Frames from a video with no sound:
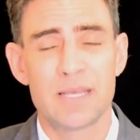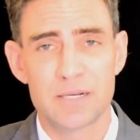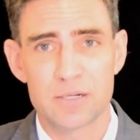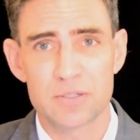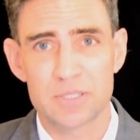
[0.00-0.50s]

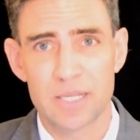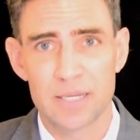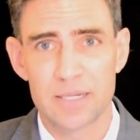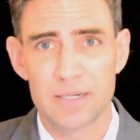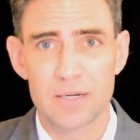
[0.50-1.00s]
and
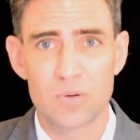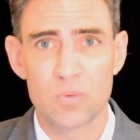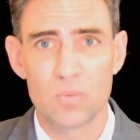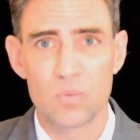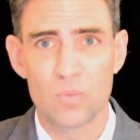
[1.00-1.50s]
understand
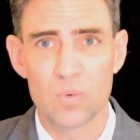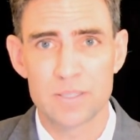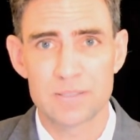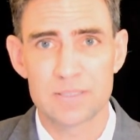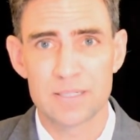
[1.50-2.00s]

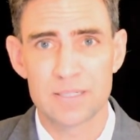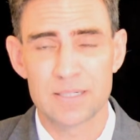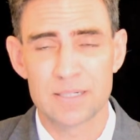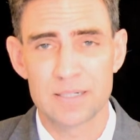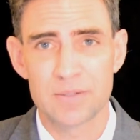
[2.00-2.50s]
what
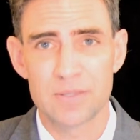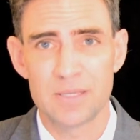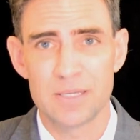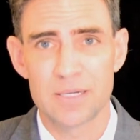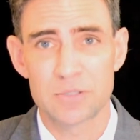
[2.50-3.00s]

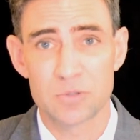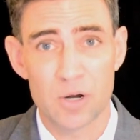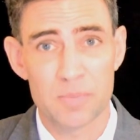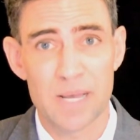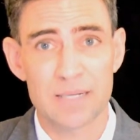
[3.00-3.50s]
the
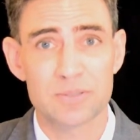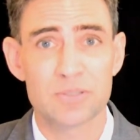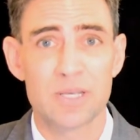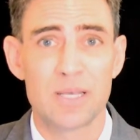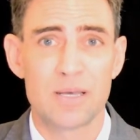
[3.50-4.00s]
drawbacks,